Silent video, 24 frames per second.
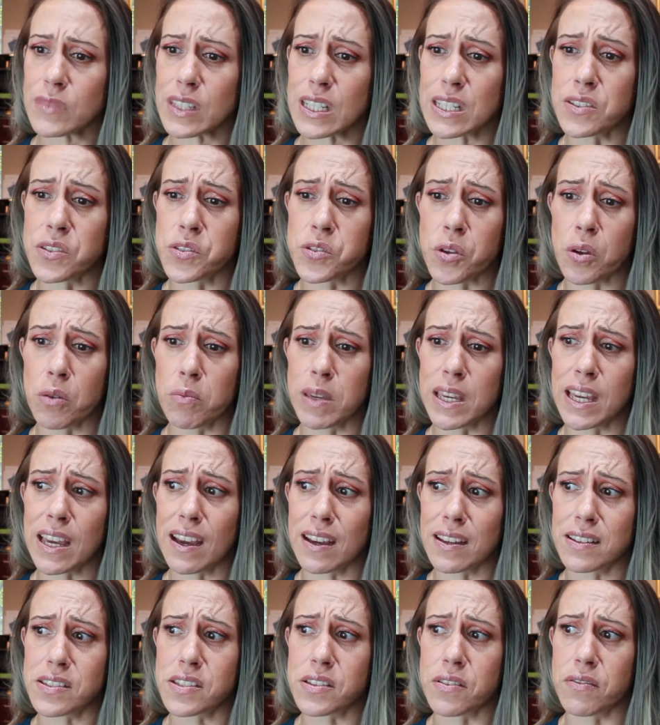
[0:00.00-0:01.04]
And so
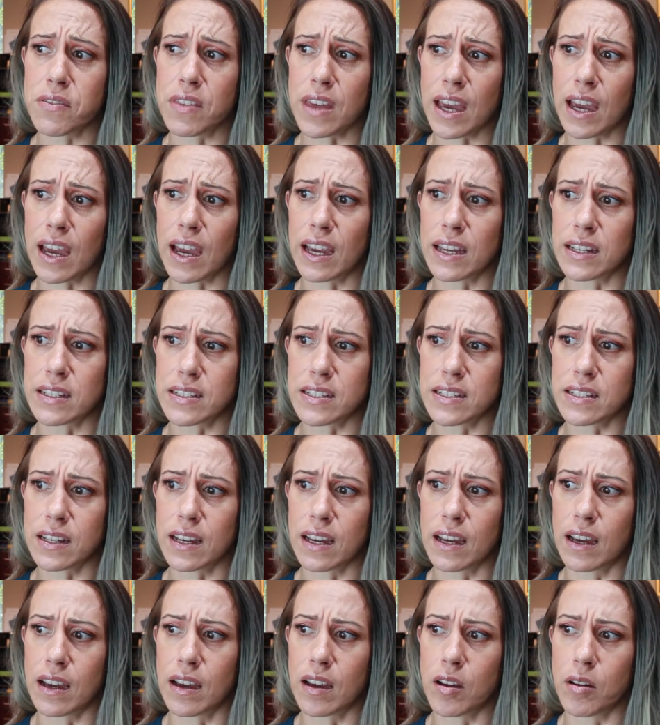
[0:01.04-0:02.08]
because of that,
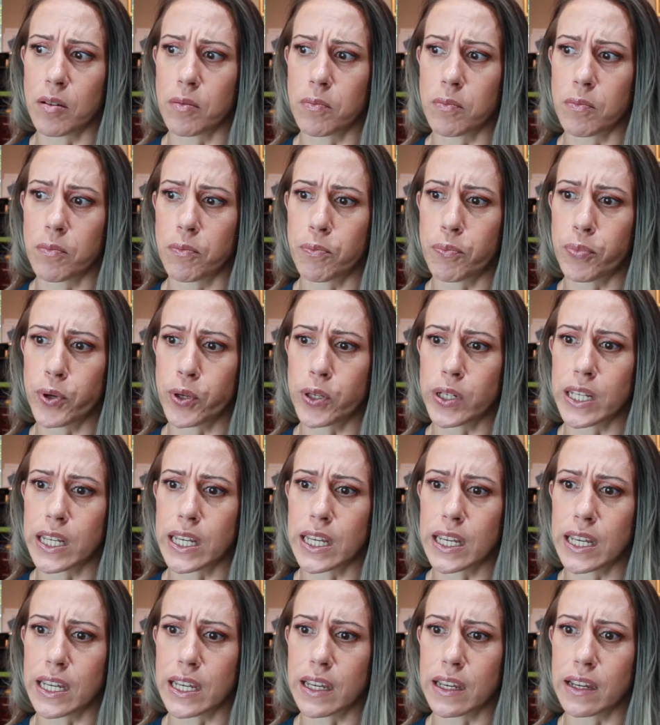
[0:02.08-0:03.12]

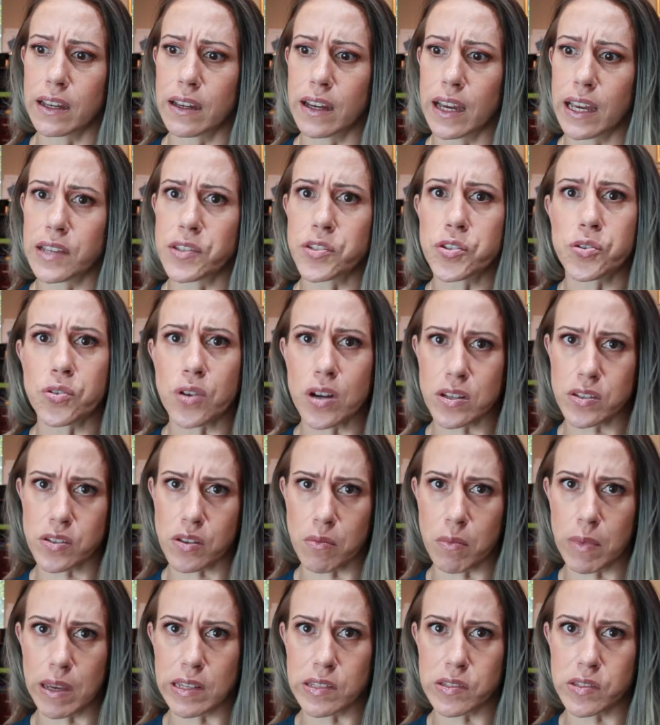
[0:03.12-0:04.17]
putting a stress
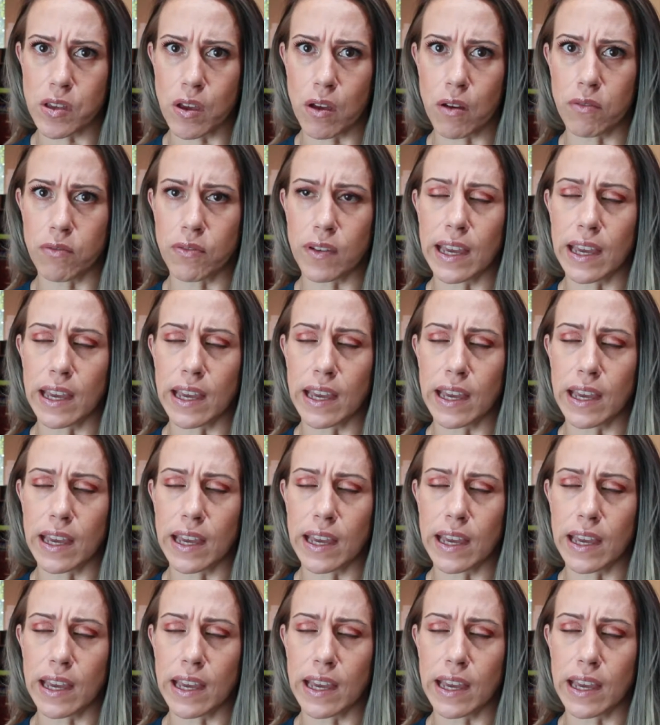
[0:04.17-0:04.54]
on myself,